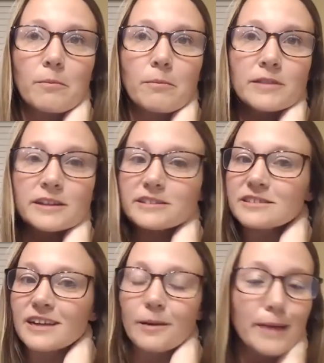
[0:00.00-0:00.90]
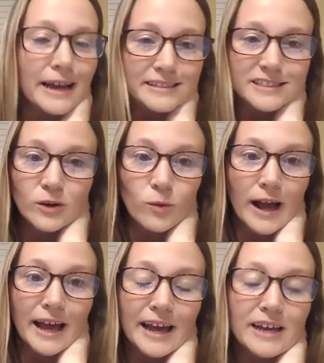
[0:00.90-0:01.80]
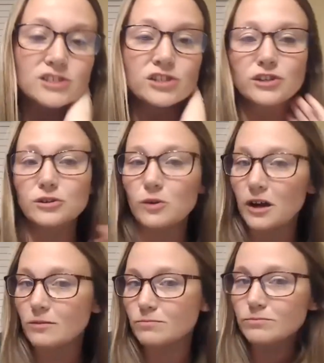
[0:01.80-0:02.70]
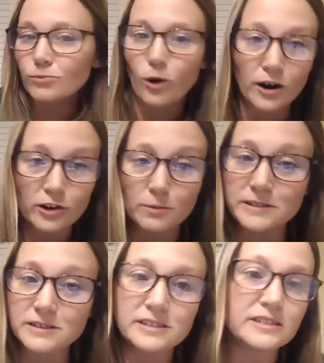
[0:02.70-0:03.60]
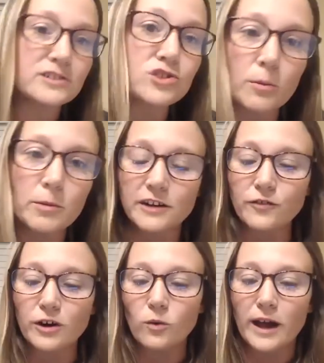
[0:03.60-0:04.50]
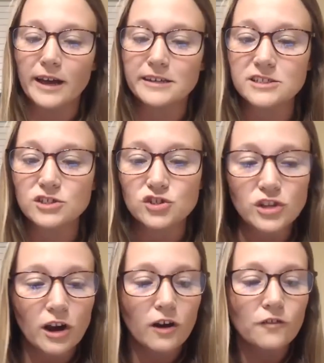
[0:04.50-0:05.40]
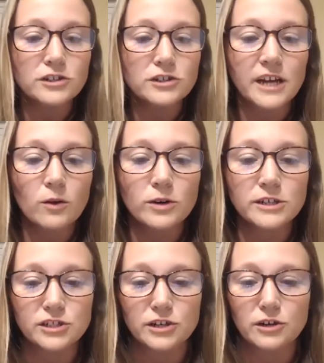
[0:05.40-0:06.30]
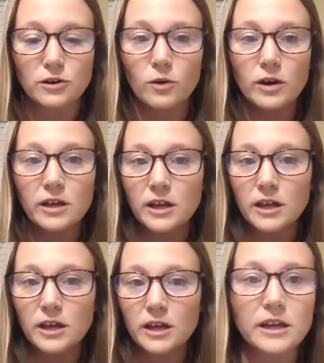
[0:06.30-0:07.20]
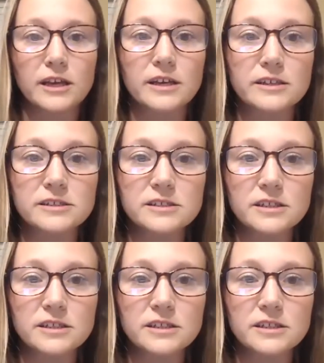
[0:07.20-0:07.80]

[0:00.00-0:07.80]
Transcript: This is an amazing way to broaden your business in so many different ways. So first thing I want to do is,